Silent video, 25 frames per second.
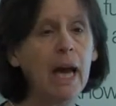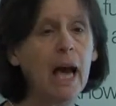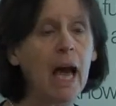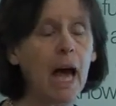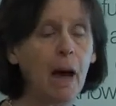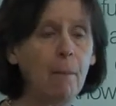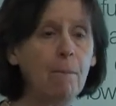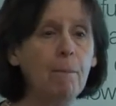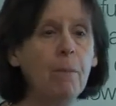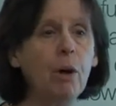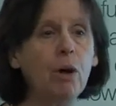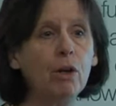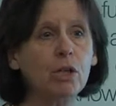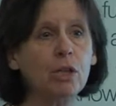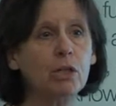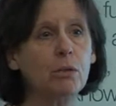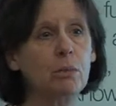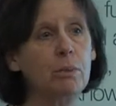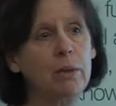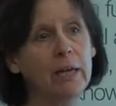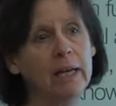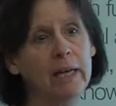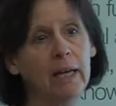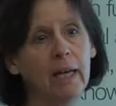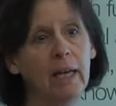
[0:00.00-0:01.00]
and
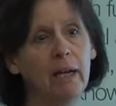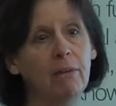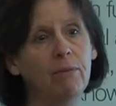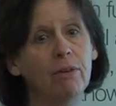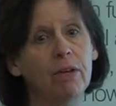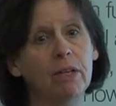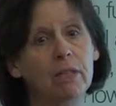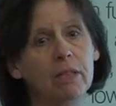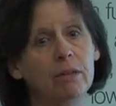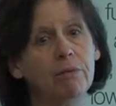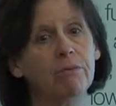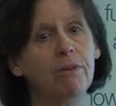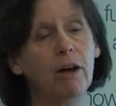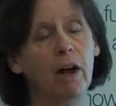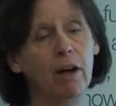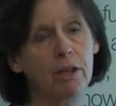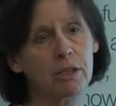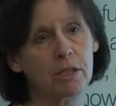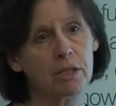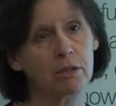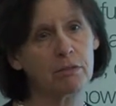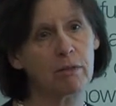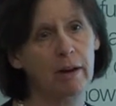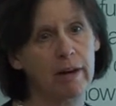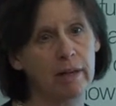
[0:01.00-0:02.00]
possibly even at a
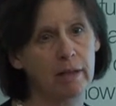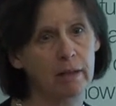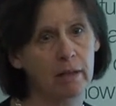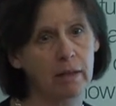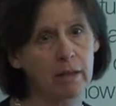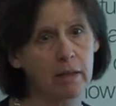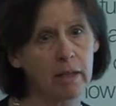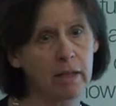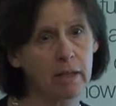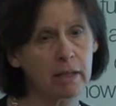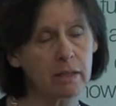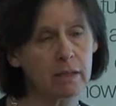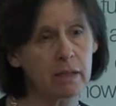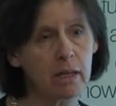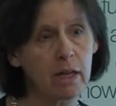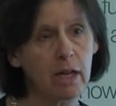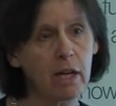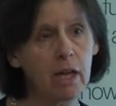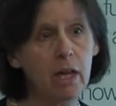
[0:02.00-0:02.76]
faster rate than this.